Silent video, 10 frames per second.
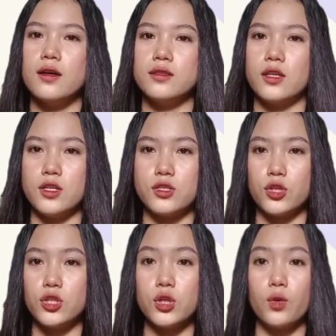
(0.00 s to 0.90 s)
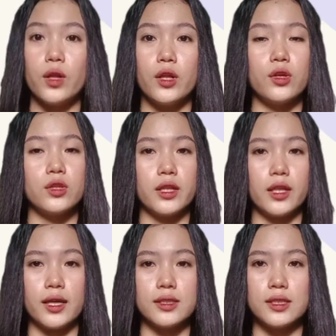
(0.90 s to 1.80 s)
The researcher will
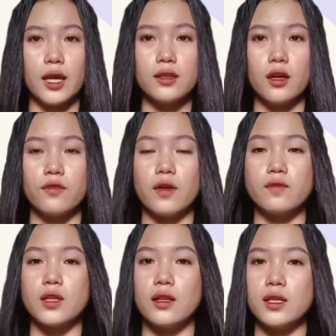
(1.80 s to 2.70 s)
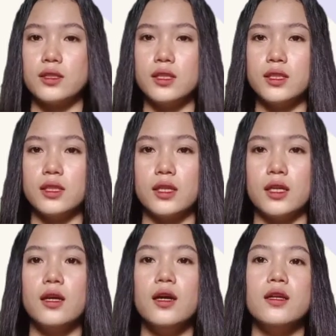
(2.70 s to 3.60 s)
utilize data from Talisay
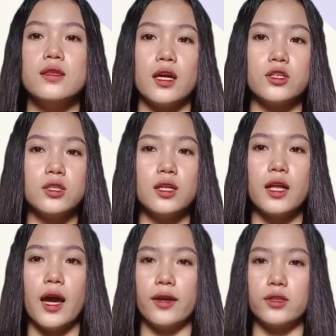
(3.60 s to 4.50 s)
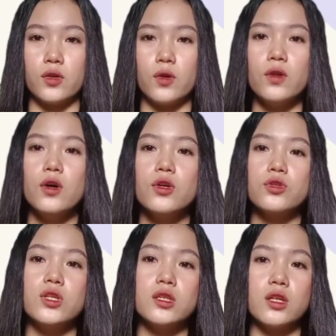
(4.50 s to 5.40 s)
City National High School
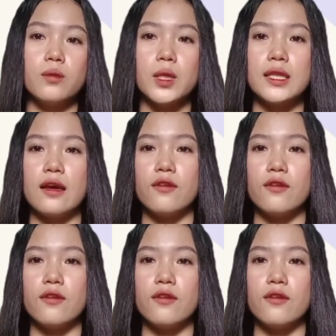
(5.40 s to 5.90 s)
to determine the